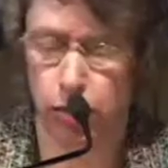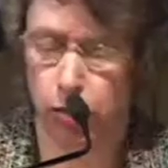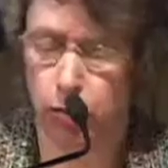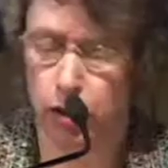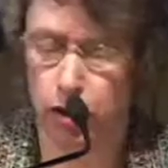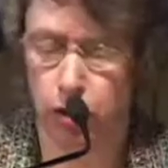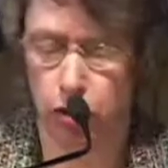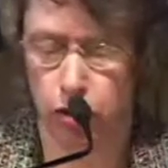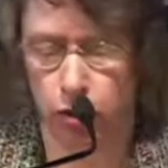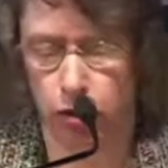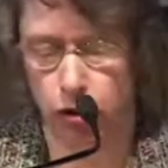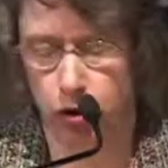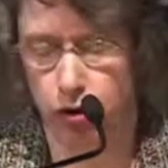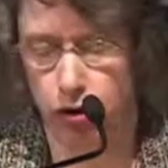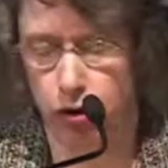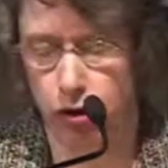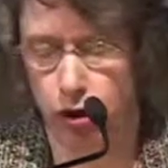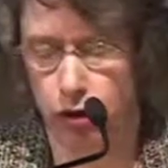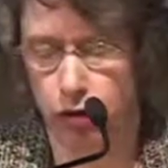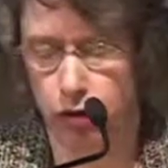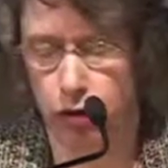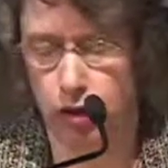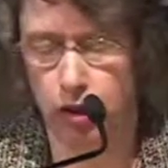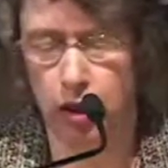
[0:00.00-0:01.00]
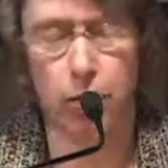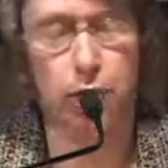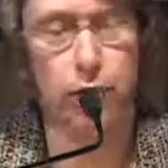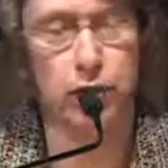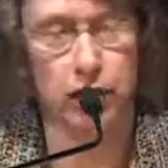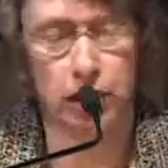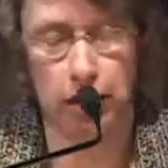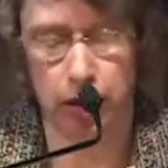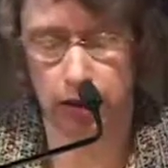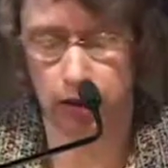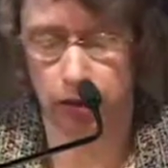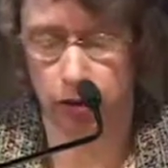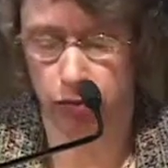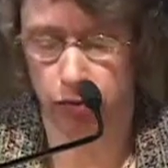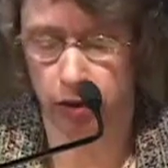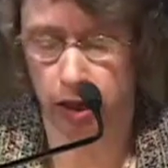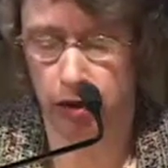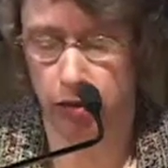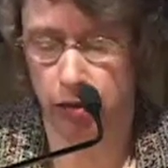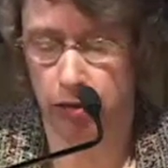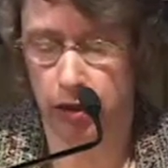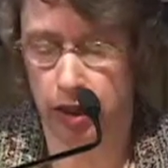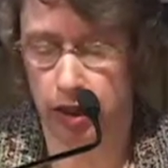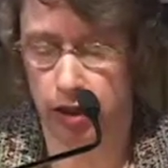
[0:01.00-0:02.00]
been turned over completely to
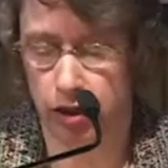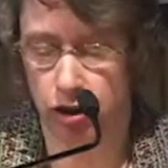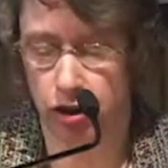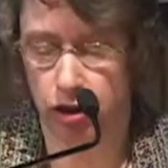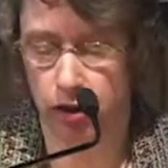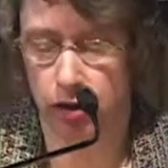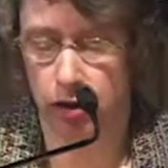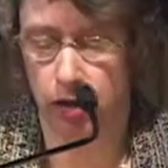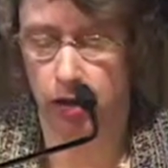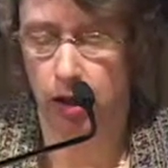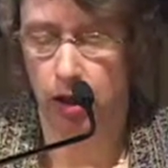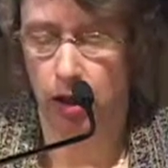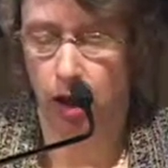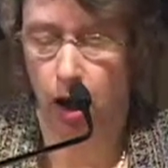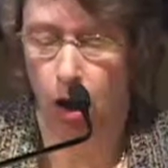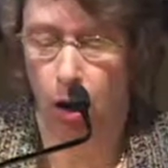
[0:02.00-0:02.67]
recreation,